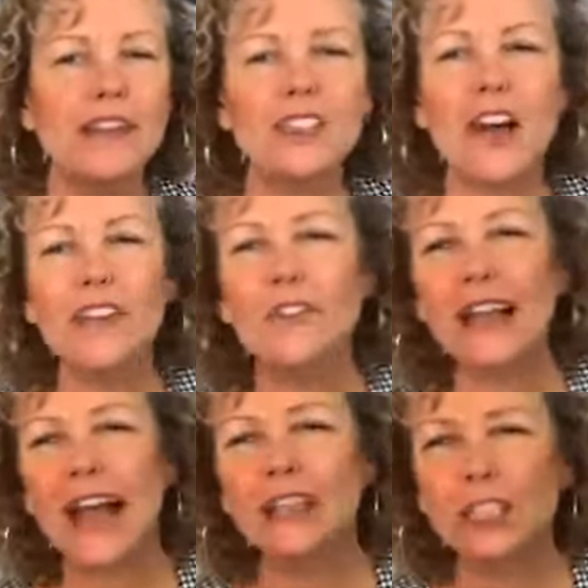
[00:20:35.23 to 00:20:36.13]
It's kind of
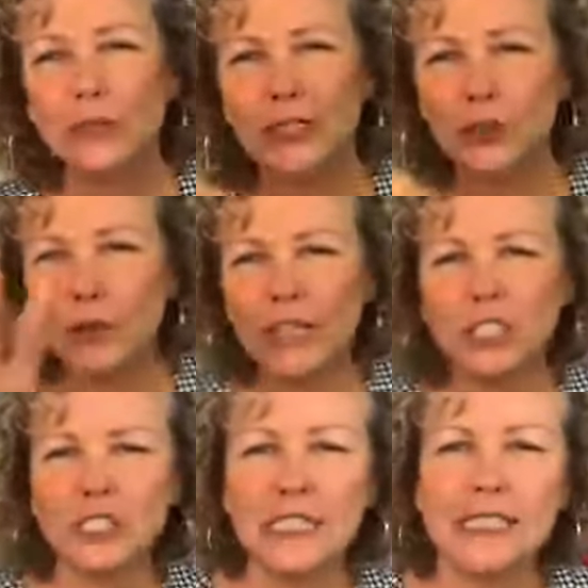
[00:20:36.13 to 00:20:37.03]
answering your
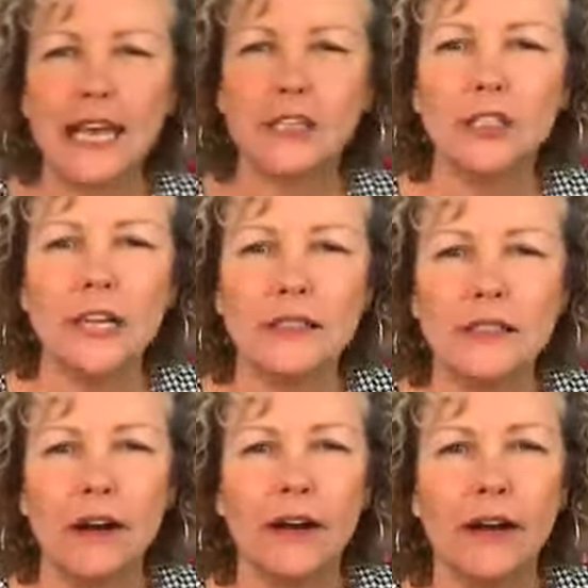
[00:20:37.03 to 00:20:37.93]
question,
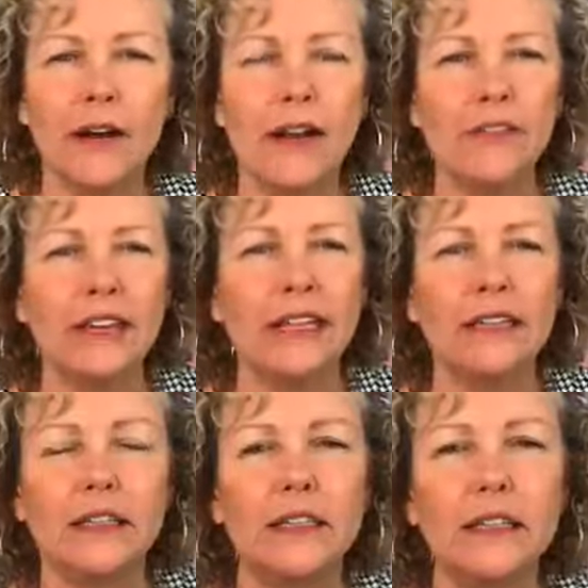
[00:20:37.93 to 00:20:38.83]
Sarah, kind of
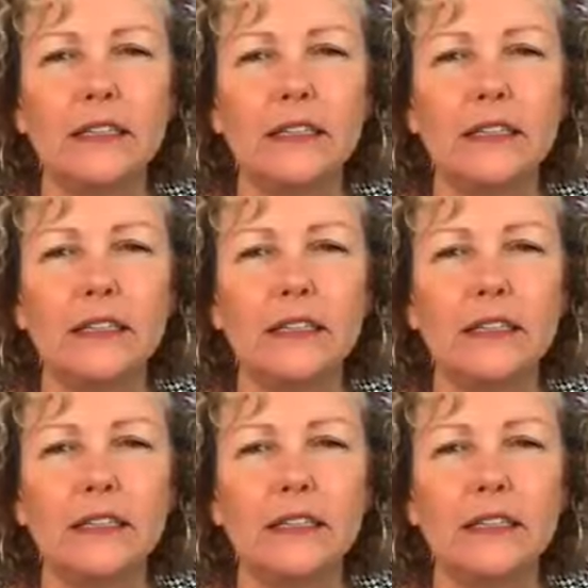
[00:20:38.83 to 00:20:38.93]
getting